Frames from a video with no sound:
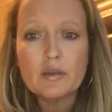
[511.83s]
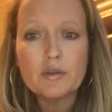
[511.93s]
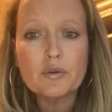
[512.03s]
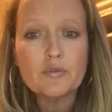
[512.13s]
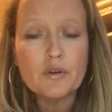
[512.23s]

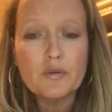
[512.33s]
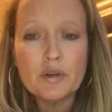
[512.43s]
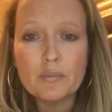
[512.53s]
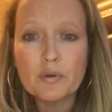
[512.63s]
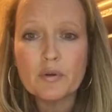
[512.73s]
your phone
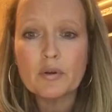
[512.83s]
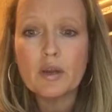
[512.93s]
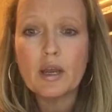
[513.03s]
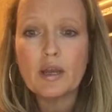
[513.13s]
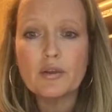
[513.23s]
number,
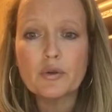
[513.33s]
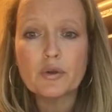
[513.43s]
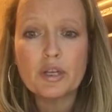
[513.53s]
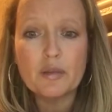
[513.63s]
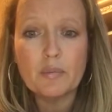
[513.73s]
and
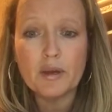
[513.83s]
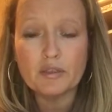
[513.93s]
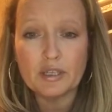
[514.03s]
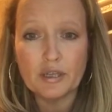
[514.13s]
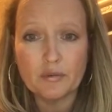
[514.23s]
your email
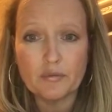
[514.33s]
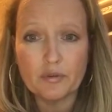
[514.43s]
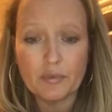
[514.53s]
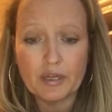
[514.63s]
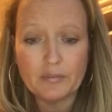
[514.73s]
down for
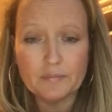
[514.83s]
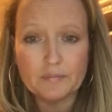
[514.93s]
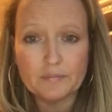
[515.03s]
me.